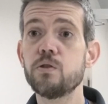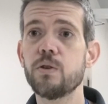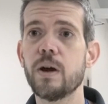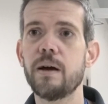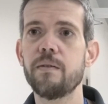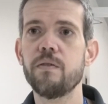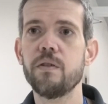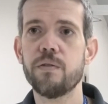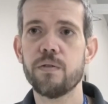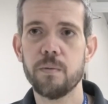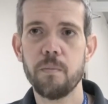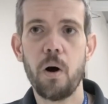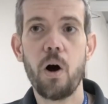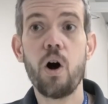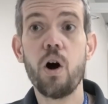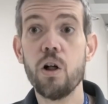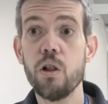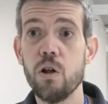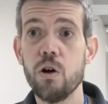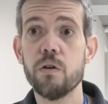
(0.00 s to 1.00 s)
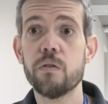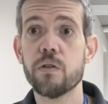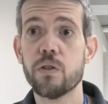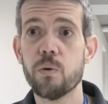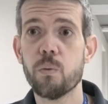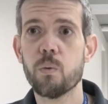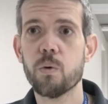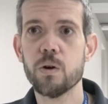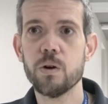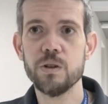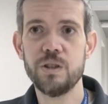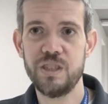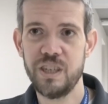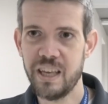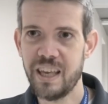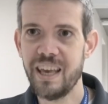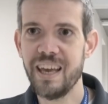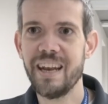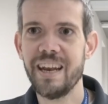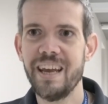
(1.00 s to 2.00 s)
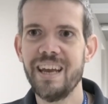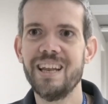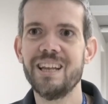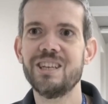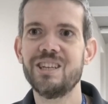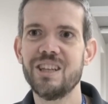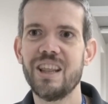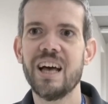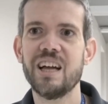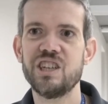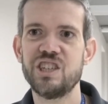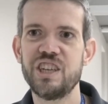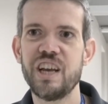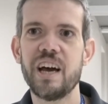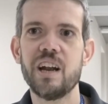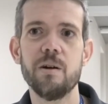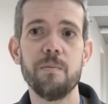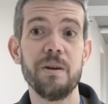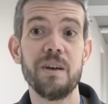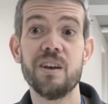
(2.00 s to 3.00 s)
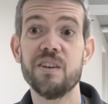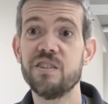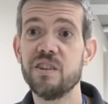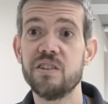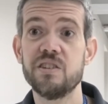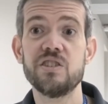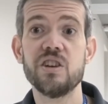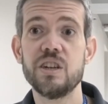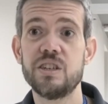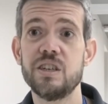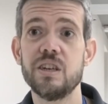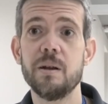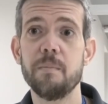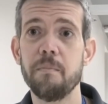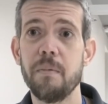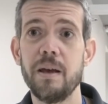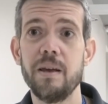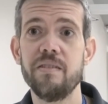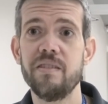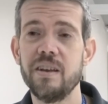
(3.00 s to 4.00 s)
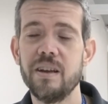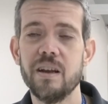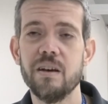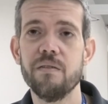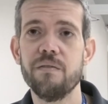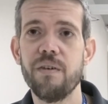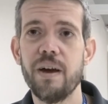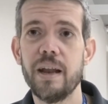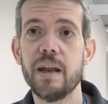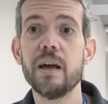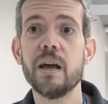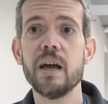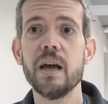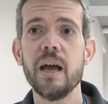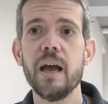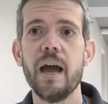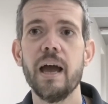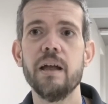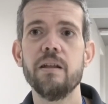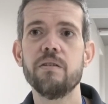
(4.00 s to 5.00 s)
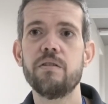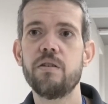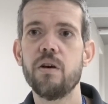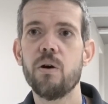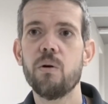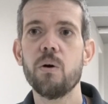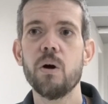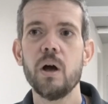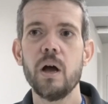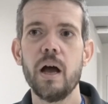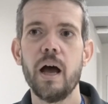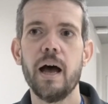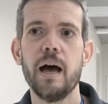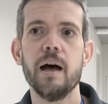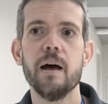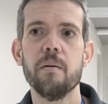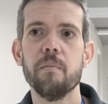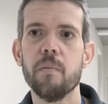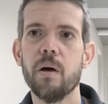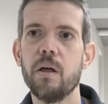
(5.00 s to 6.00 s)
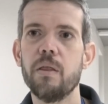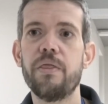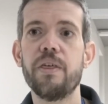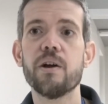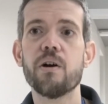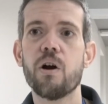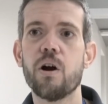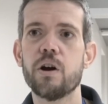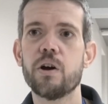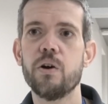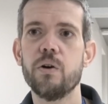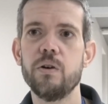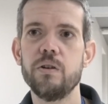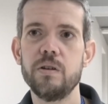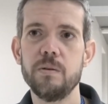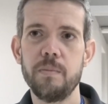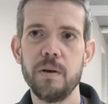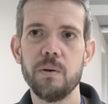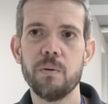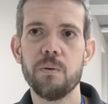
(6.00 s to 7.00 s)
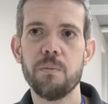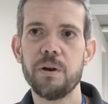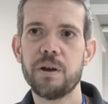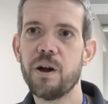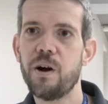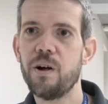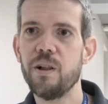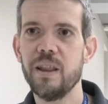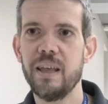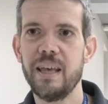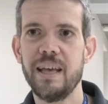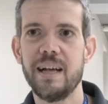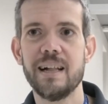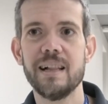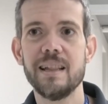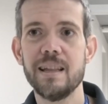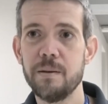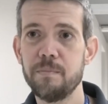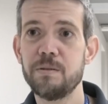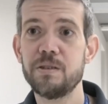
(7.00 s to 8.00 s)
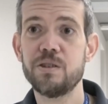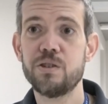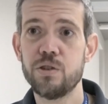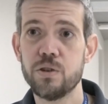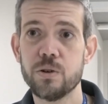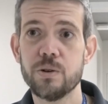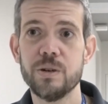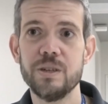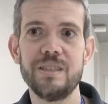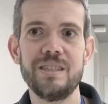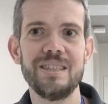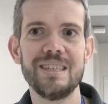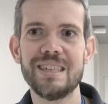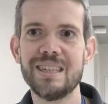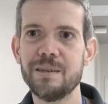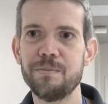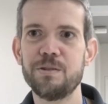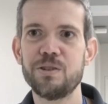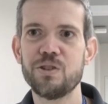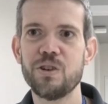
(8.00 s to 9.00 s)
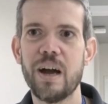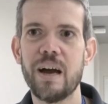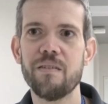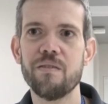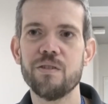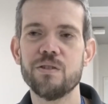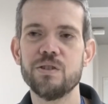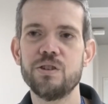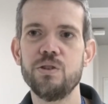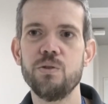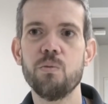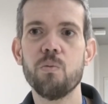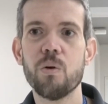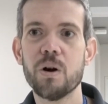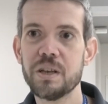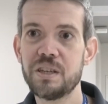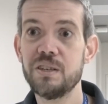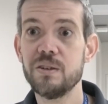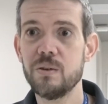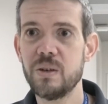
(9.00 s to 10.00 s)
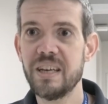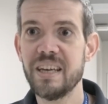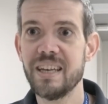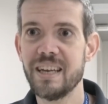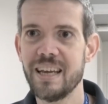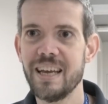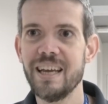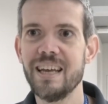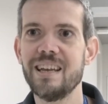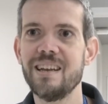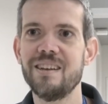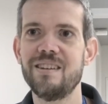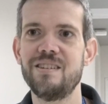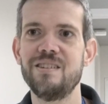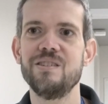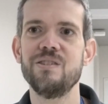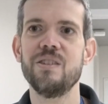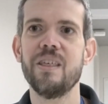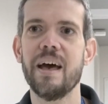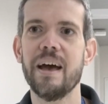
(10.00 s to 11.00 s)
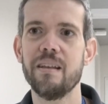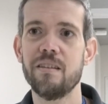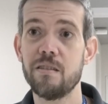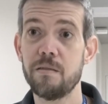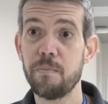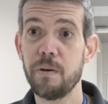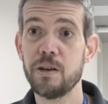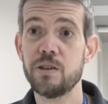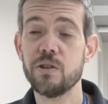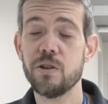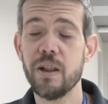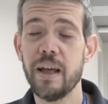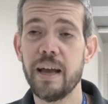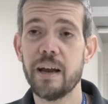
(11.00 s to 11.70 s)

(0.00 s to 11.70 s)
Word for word: travel from all over the world to get into that shadow because it's such an amazing event. And so um, there are going to be what we call eclipse tourists, eclipse travelers who want to get into that special